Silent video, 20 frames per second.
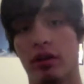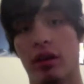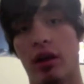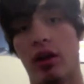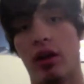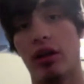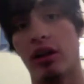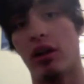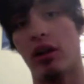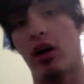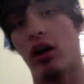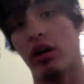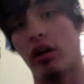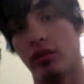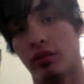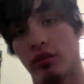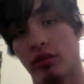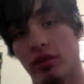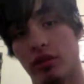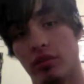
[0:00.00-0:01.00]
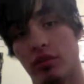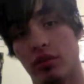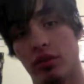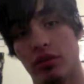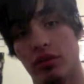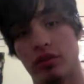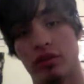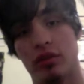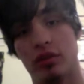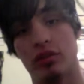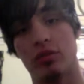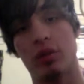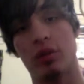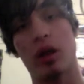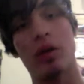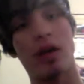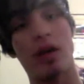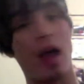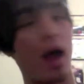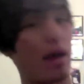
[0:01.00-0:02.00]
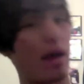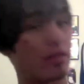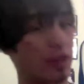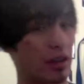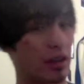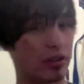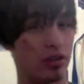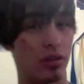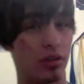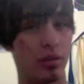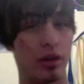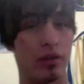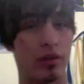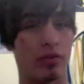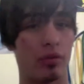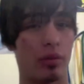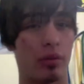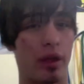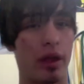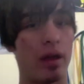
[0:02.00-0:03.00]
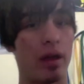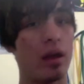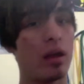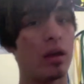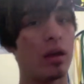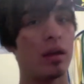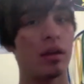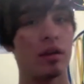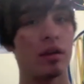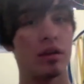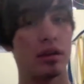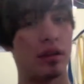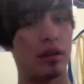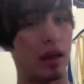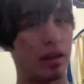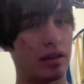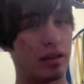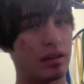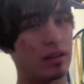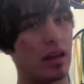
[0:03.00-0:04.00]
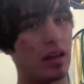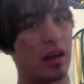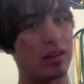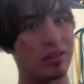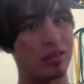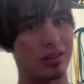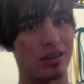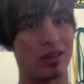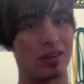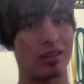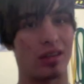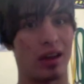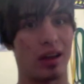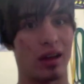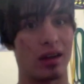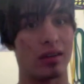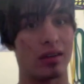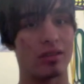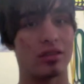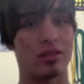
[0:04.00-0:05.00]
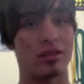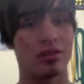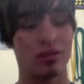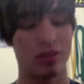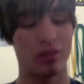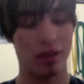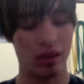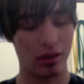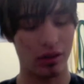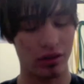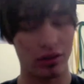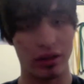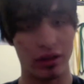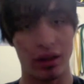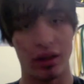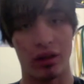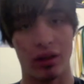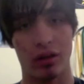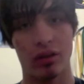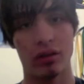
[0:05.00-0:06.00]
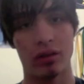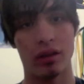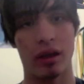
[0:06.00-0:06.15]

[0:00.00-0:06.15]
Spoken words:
They did awesome with these boots. These are probably a half size too big for me, and I did that just because I got a killer deal.